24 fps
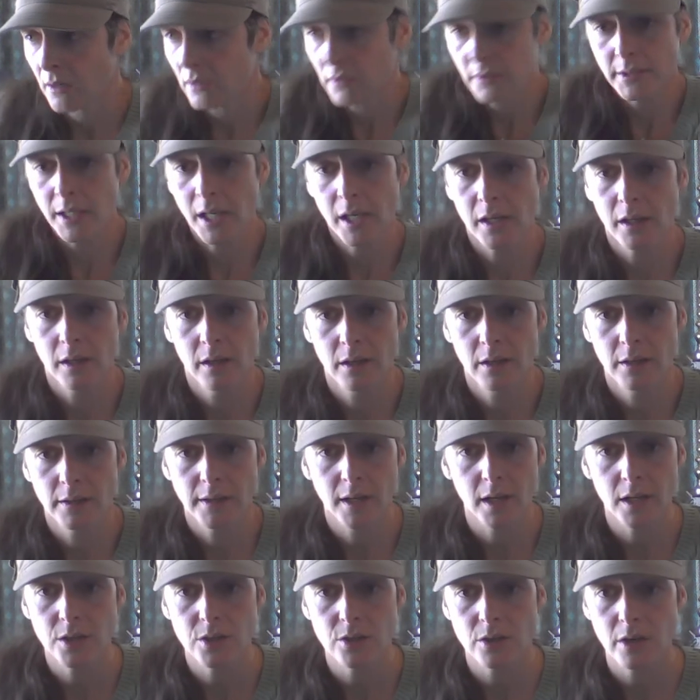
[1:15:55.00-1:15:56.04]
yeah,
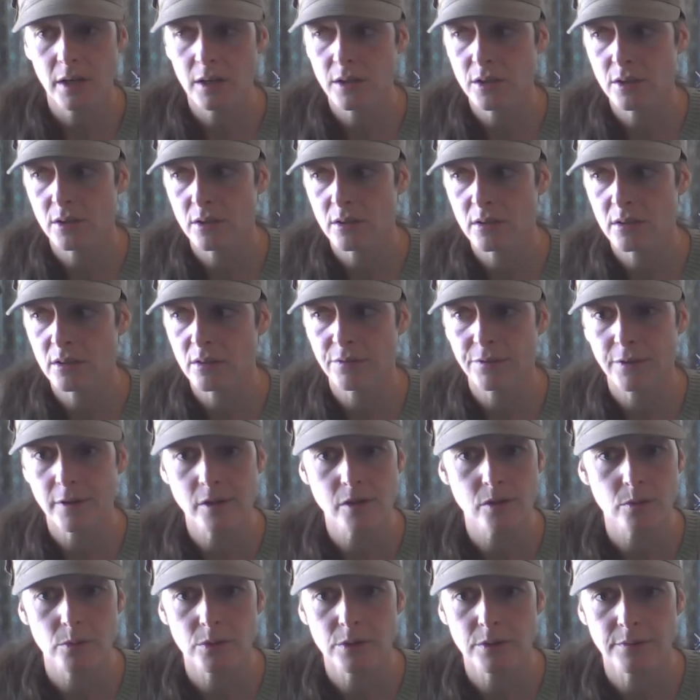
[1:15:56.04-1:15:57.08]
yeah, you're you're in a
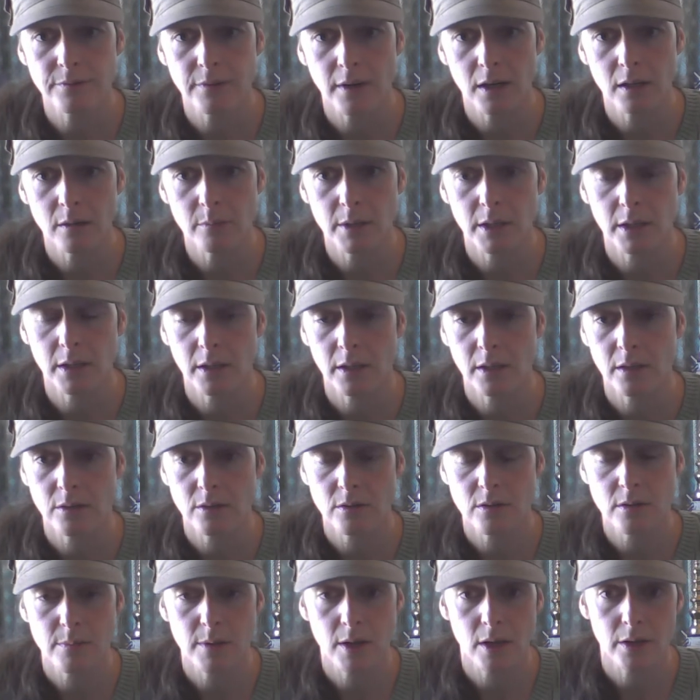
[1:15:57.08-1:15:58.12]
first world environment, and
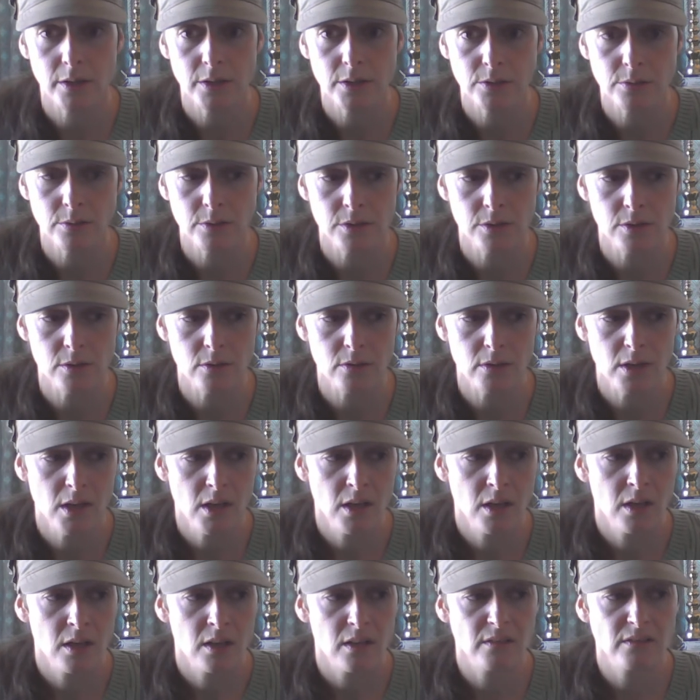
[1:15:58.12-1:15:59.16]
to be honest with you,
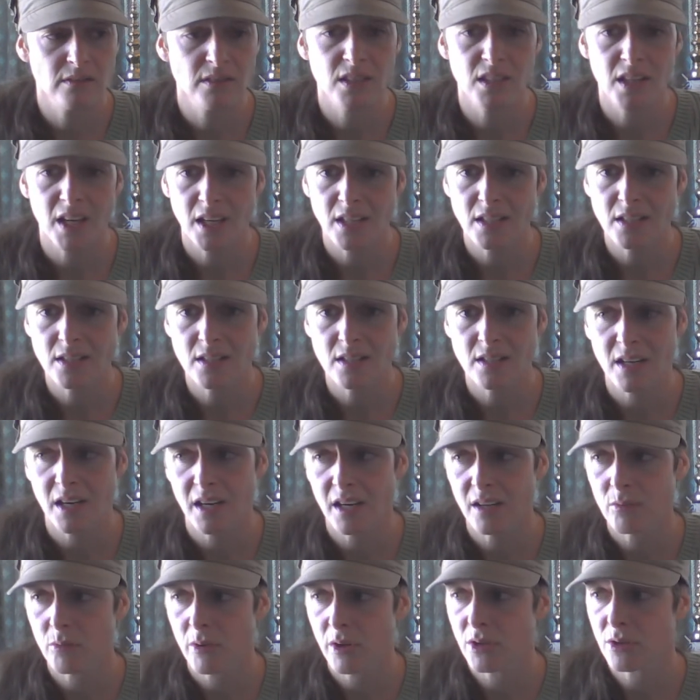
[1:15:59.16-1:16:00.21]
today's the
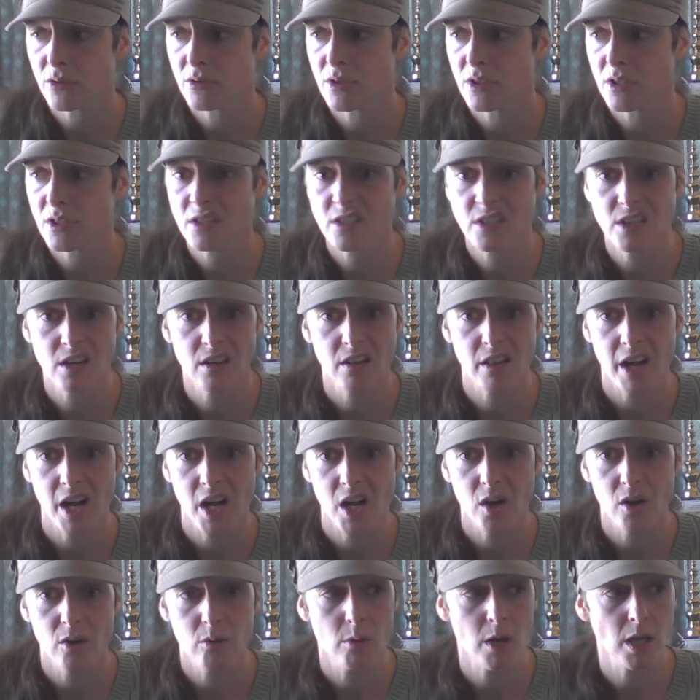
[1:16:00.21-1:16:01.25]
day where you just chill
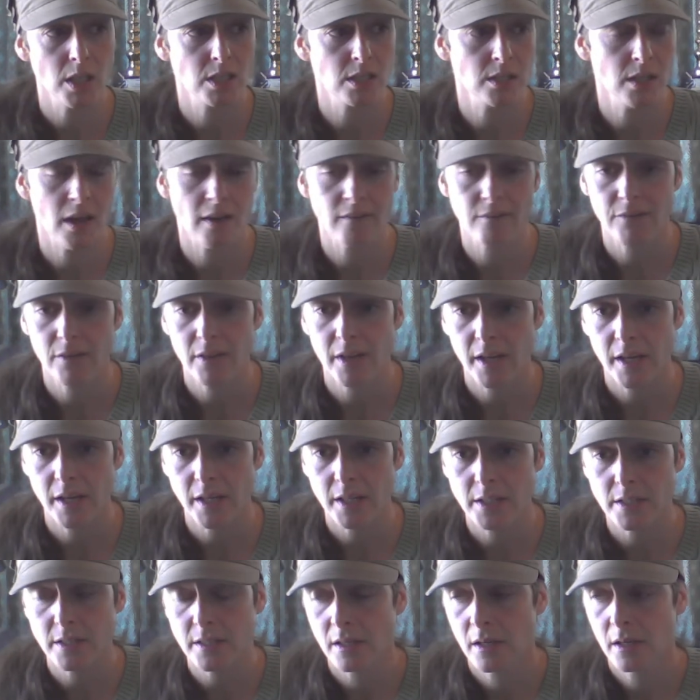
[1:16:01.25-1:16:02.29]
out, watch
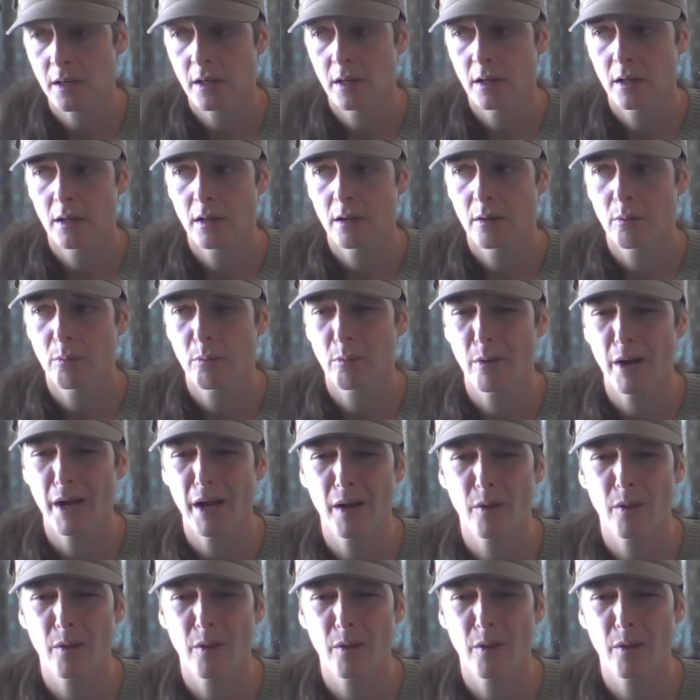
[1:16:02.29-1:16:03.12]
Netflix. Why